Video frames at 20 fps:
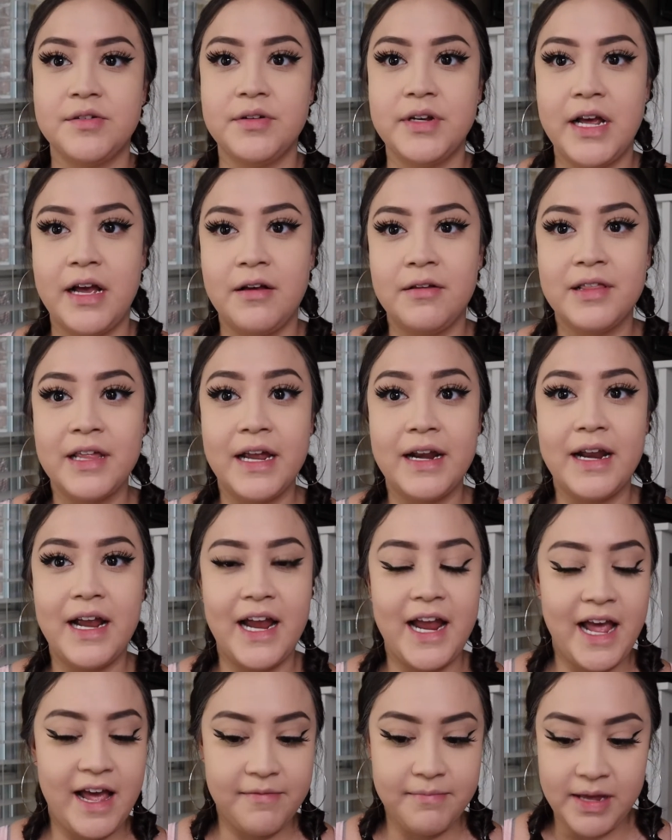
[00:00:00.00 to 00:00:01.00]
now that I
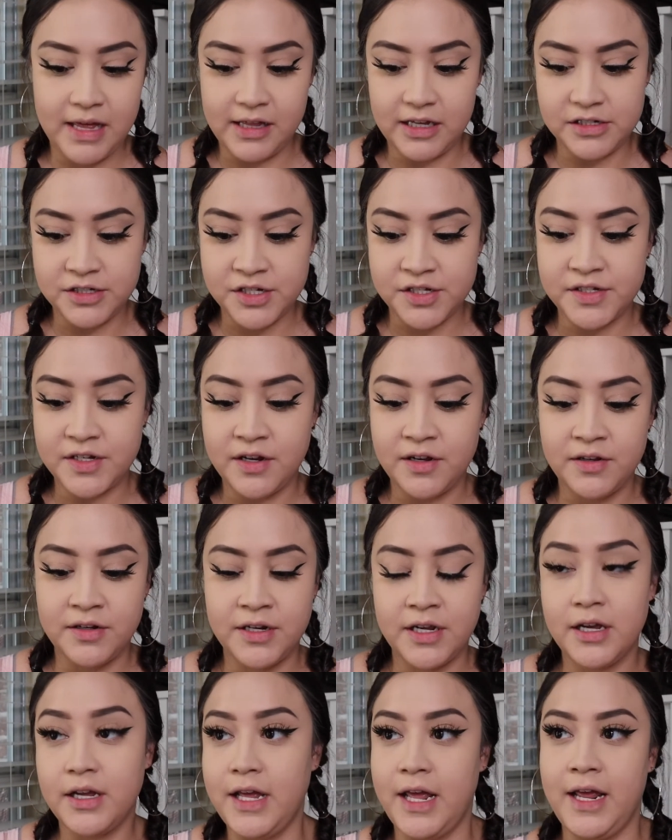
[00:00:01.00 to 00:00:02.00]
have my lashes on,
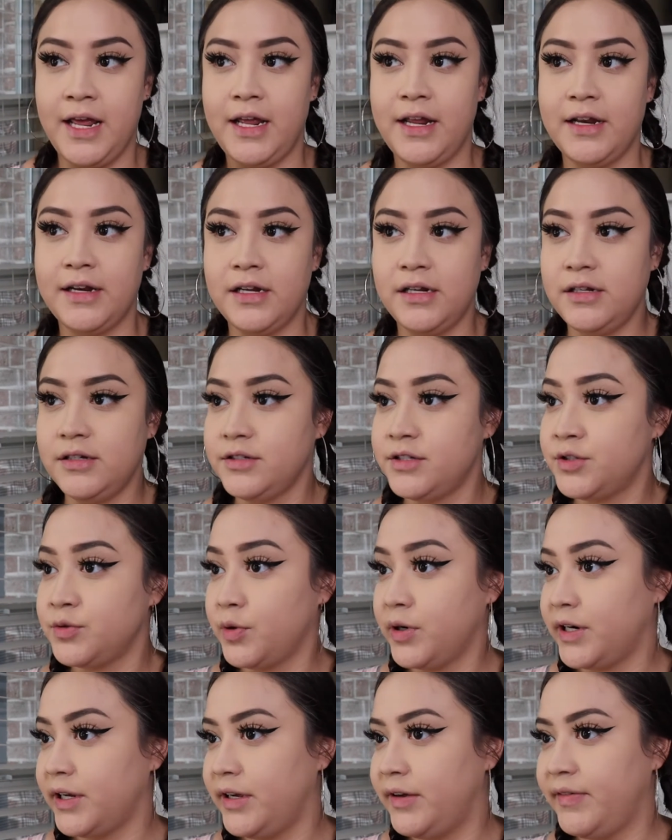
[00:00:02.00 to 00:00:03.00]
and
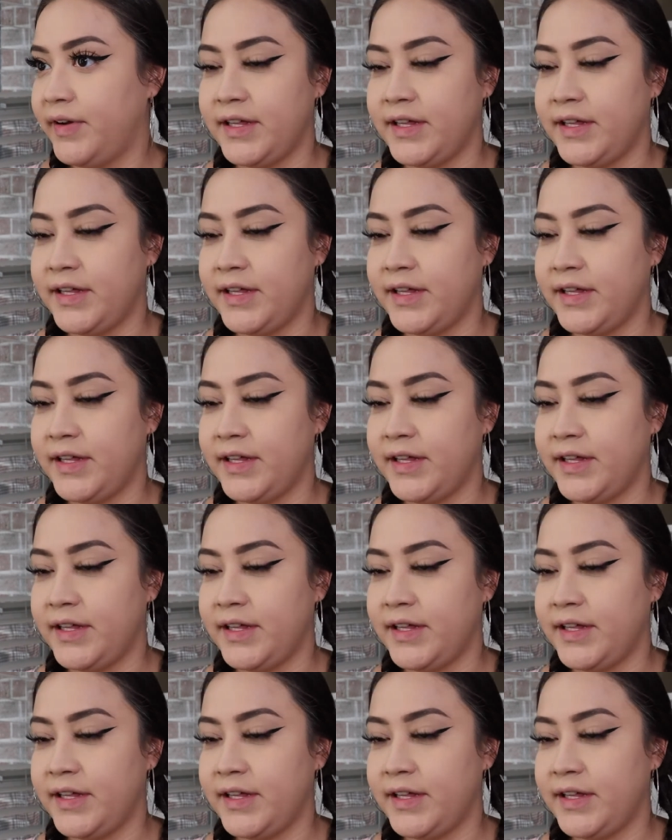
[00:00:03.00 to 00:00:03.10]
sort of,